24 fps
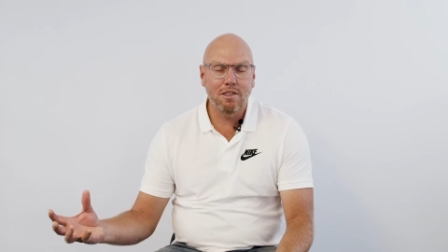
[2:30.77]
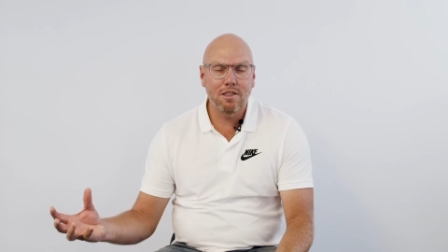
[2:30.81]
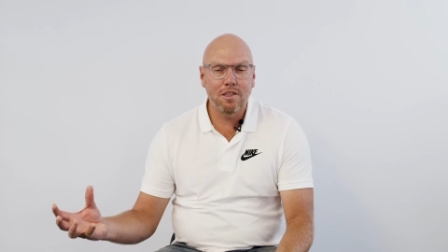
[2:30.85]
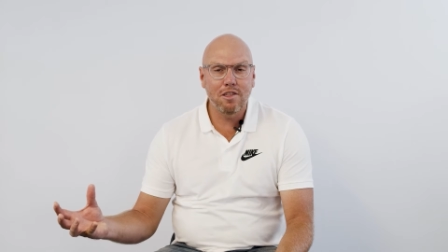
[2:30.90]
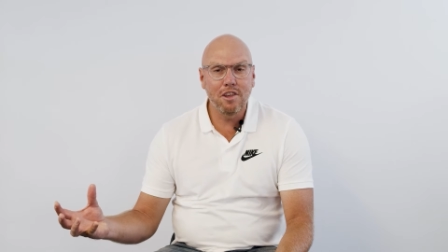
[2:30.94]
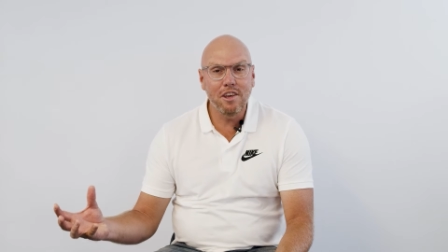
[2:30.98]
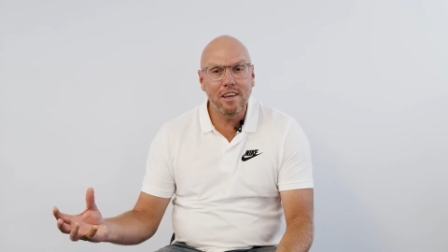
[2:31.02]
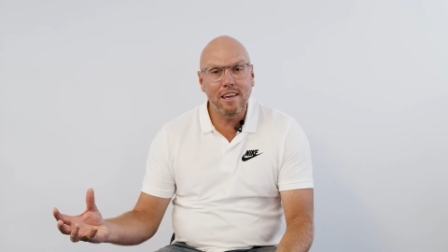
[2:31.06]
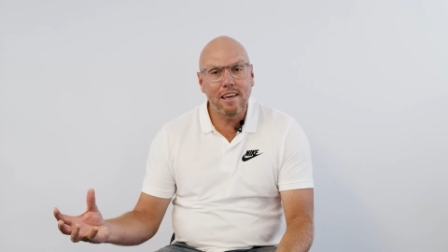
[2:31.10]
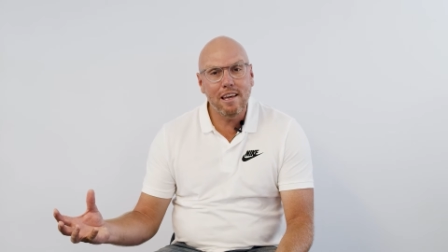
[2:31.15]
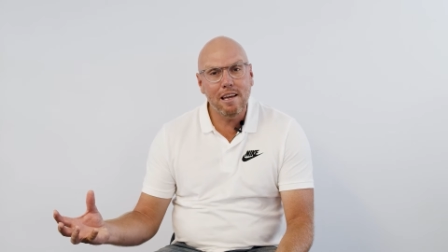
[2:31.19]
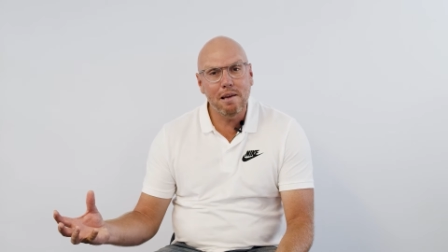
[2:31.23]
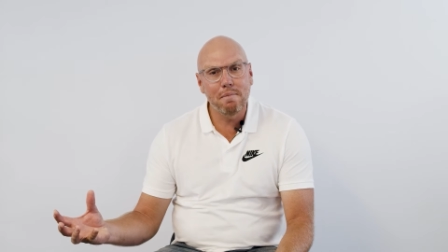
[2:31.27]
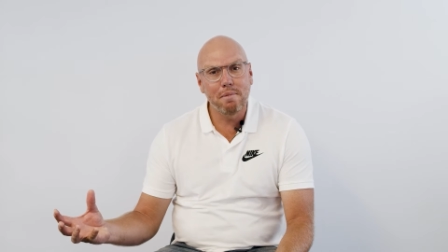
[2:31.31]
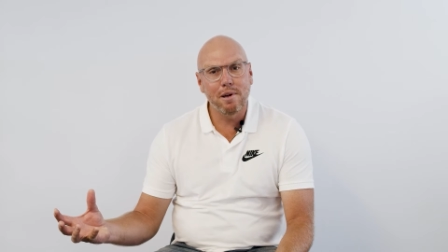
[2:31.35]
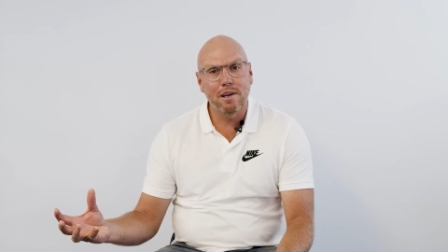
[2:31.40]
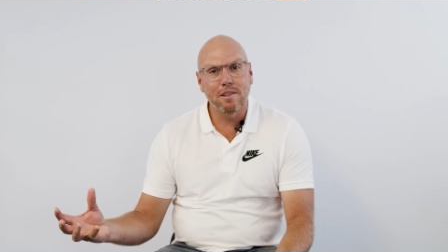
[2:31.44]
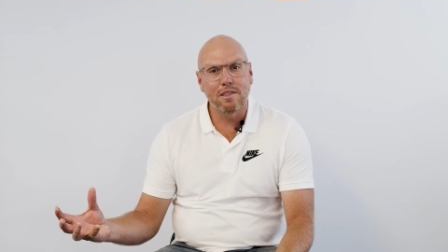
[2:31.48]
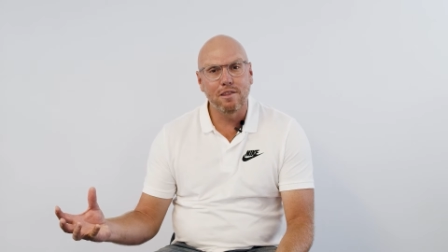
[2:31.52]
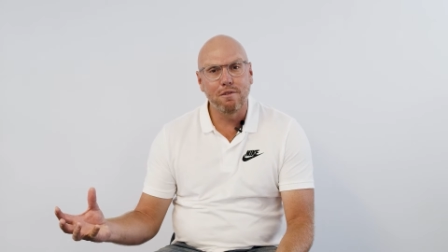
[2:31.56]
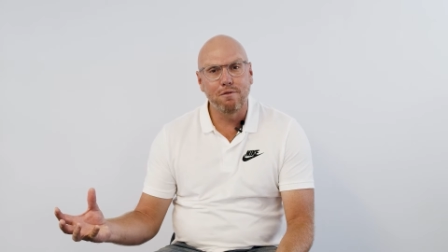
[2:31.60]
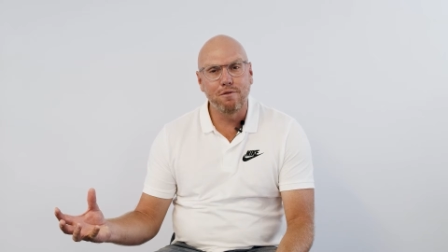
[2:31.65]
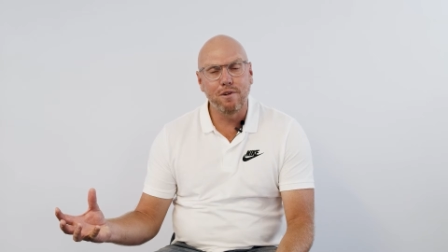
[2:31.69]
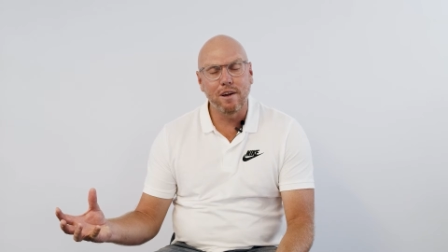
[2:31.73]
thinking
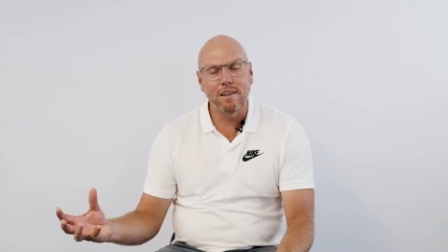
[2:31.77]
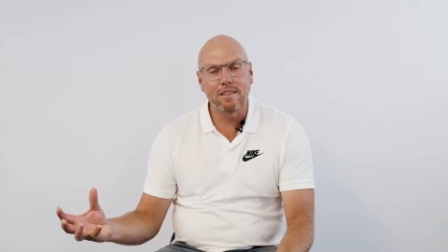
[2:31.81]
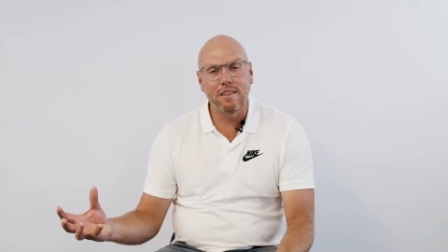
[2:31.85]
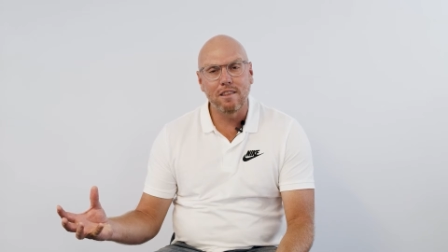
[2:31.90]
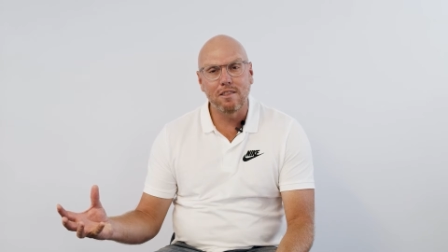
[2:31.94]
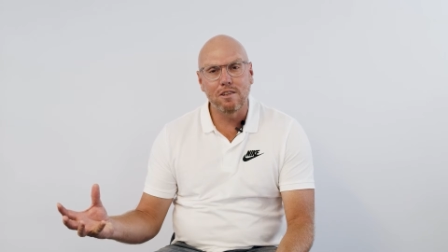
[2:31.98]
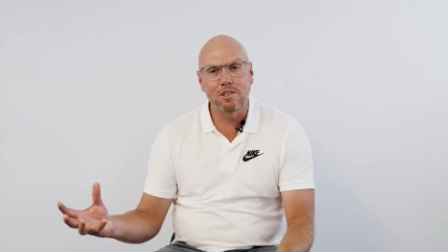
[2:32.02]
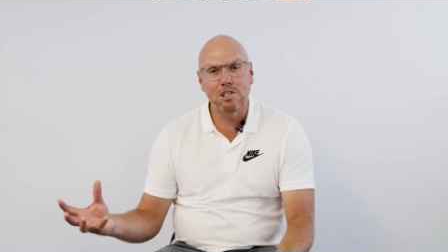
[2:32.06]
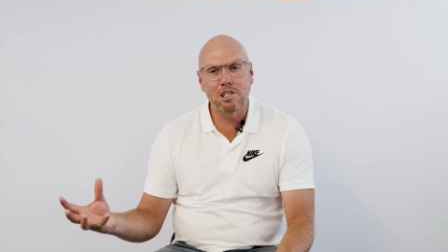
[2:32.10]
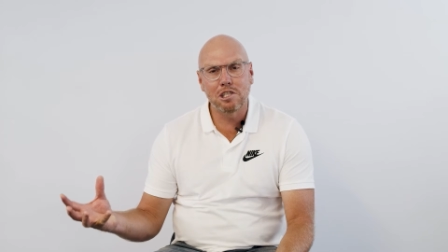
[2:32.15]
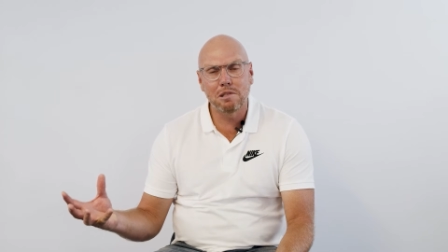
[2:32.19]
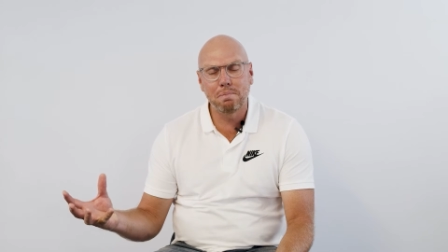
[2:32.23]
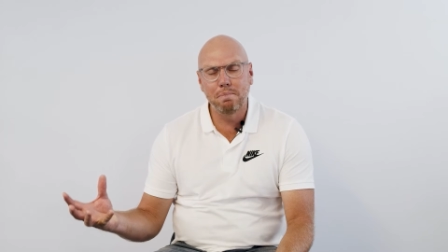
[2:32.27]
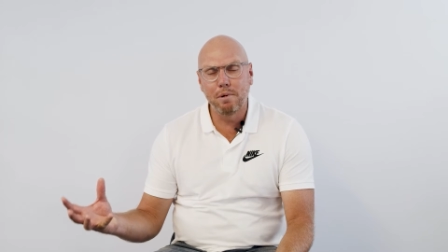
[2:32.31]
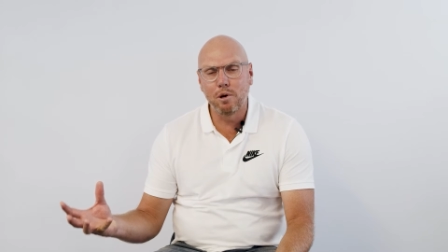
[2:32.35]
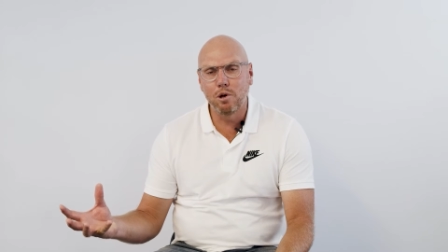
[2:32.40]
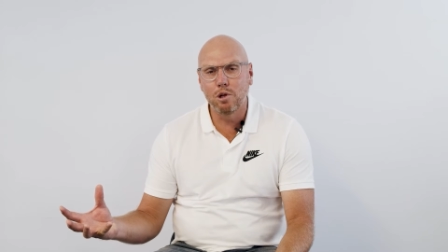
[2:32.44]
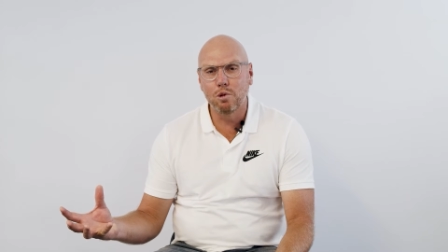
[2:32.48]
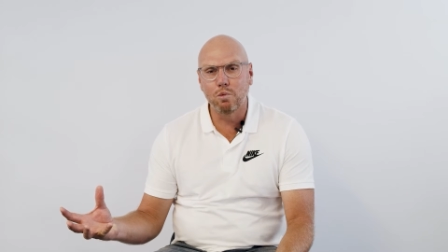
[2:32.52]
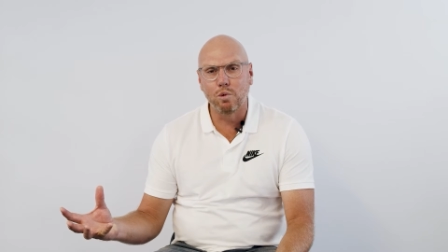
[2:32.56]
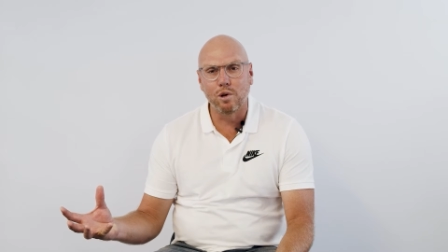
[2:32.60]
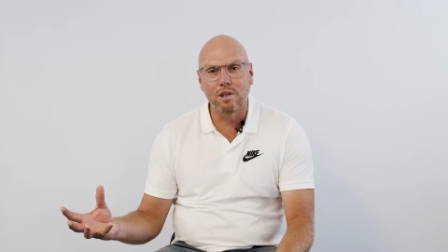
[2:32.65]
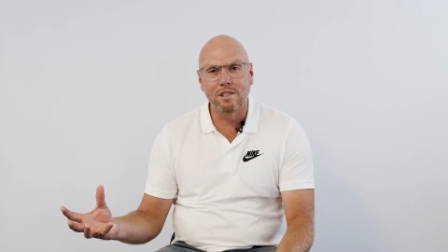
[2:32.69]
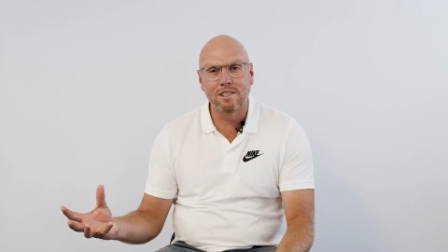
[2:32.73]
about the fact that the
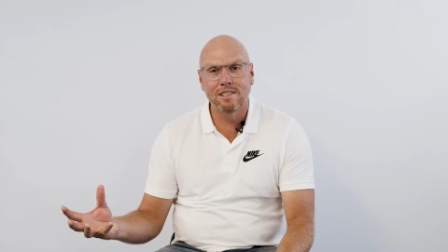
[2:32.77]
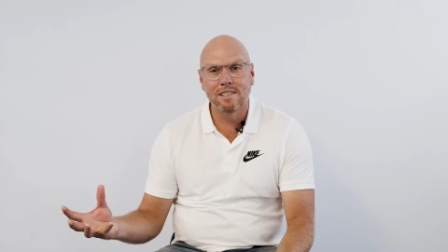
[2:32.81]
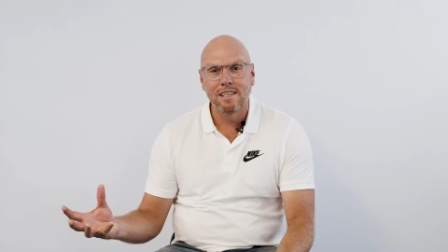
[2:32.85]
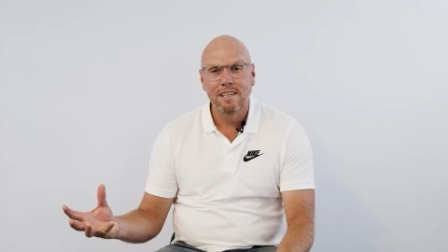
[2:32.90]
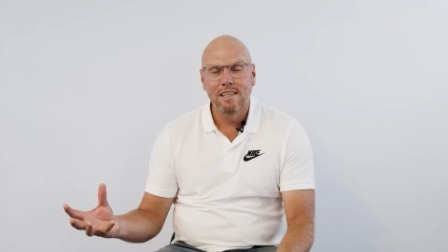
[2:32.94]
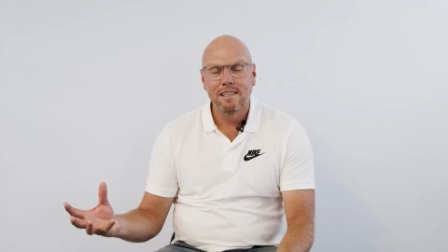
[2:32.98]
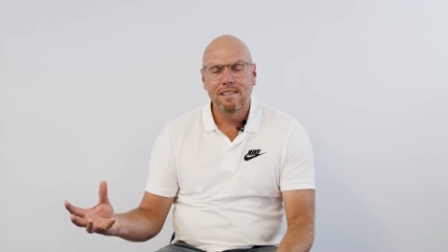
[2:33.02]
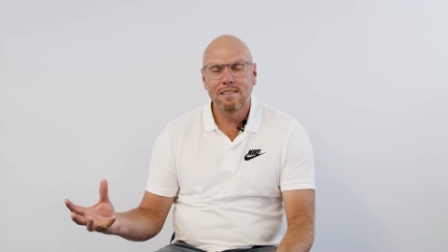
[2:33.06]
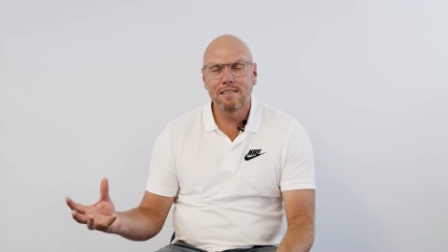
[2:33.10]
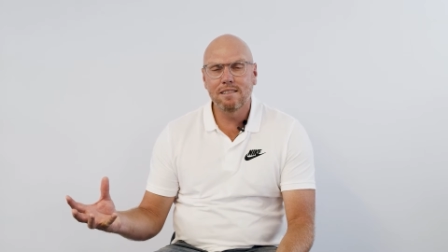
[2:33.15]
Spirit was